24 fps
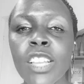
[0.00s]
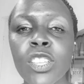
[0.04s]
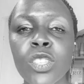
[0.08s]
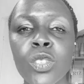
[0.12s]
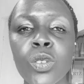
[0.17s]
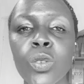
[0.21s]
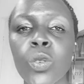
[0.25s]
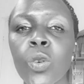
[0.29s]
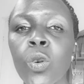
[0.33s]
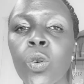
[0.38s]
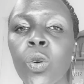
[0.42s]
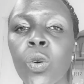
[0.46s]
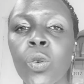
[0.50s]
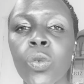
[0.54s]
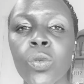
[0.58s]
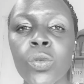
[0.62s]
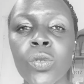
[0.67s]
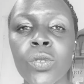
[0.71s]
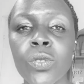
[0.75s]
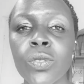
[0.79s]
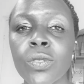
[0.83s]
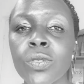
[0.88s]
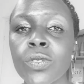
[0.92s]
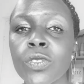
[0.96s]
go
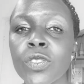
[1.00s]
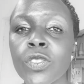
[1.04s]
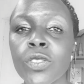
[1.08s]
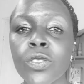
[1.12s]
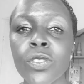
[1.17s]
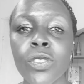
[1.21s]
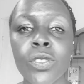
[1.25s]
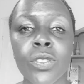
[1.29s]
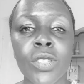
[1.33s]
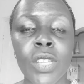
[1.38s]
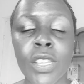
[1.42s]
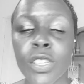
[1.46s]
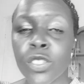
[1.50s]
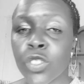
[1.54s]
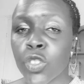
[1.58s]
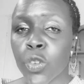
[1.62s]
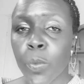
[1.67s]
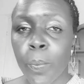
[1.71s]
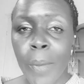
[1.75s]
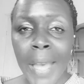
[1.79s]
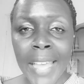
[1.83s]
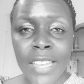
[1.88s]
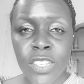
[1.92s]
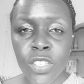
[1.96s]
into
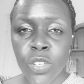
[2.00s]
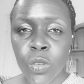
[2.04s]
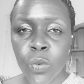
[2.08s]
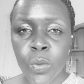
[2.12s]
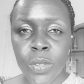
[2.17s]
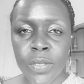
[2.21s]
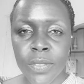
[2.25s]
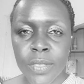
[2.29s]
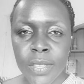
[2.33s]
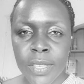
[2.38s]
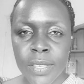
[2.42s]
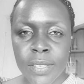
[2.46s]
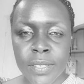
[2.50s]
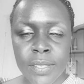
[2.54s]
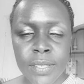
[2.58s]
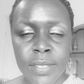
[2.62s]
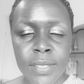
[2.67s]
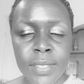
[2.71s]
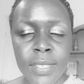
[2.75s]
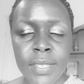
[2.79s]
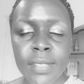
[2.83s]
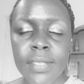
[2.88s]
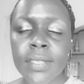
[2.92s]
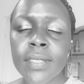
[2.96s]
battle with these
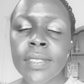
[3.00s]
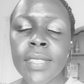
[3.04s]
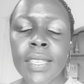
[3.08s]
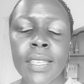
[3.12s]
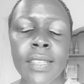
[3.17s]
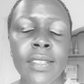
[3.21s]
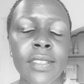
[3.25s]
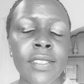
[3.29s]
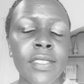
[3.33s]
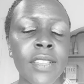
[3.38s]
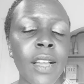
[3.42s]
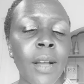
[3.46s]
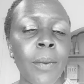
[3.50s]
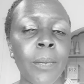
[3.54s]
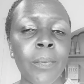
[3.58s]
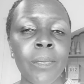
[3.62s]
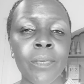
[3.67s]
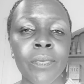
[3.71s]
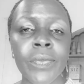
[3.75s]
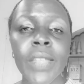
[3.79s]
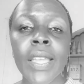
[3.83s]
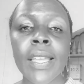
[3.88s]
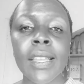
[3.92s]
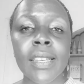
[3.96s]

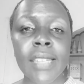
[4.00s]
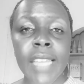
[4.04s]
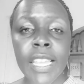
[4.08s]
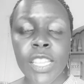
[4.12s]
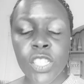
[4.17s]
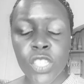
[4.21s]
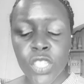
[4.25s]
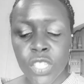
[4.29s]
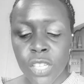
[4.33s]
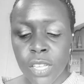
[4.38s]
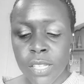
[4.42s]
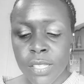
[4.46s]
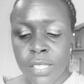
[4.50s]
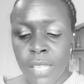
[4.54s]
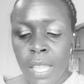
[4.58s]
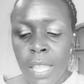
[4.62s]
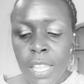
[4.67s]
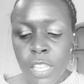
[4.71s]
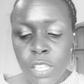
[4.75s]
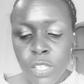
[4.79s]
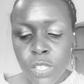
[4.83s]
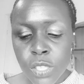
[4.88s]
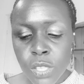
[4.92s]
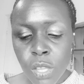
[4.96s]
nations.
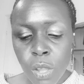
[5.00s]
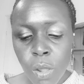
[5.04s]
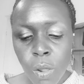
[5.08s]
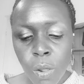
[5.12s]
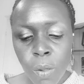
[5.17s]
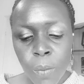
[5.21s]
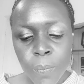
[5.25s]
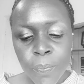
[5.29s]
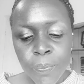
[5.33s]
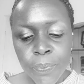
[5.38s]
So